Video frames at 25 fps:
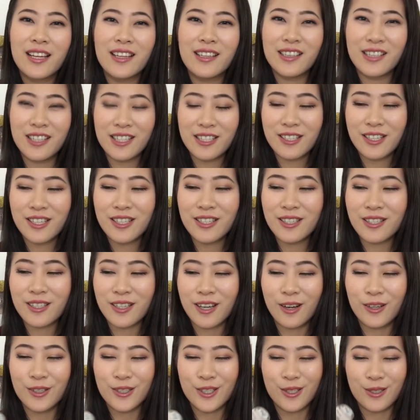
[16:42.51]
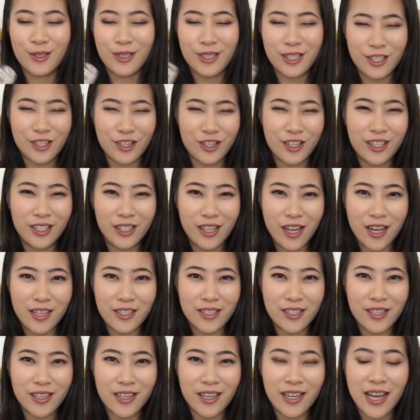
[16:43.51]
This is also such a
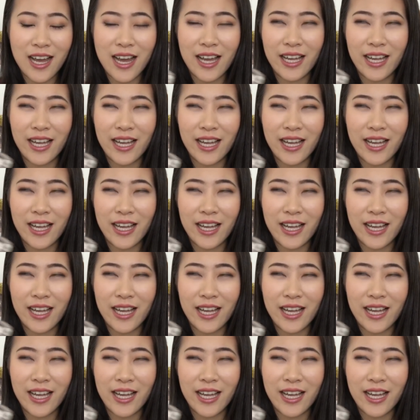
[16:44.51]
classic.